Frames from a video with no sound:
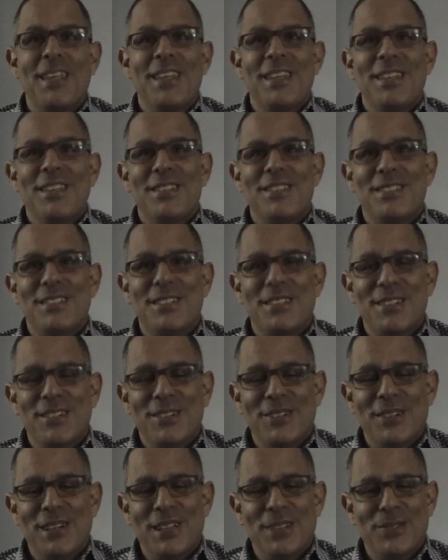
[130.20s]

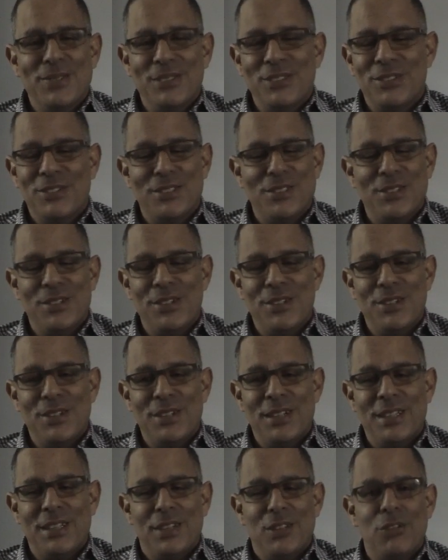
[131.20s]
So, and
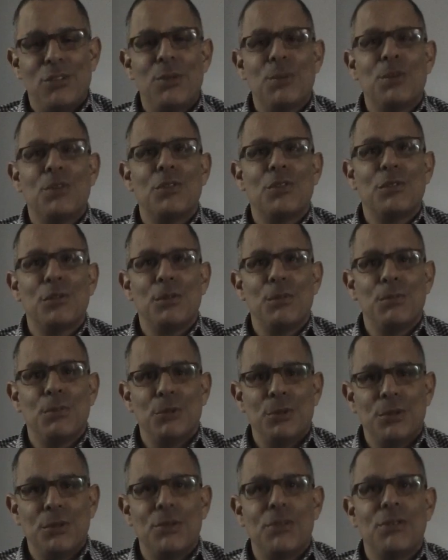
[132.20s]
Nigeria was a very
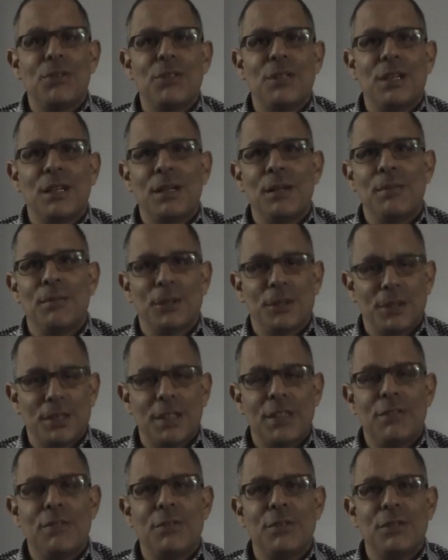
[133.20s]
buoyant
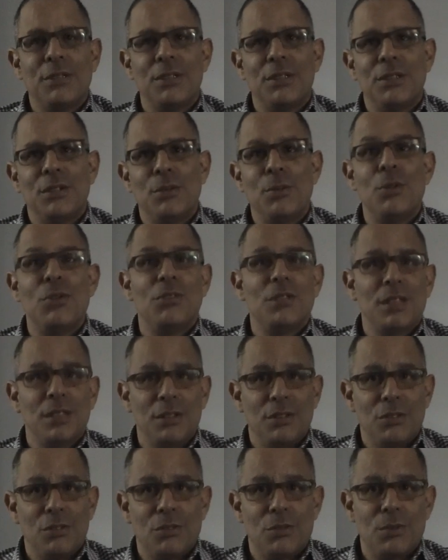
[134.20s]
market for the music
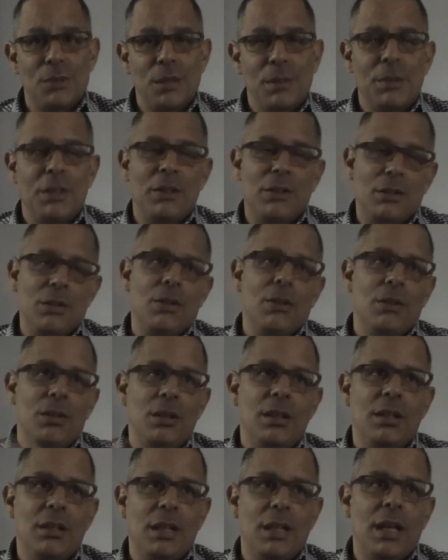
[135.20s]
industry. I mean,
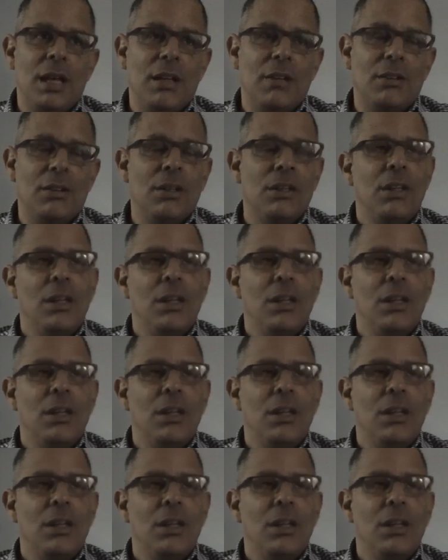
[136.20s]
they had a...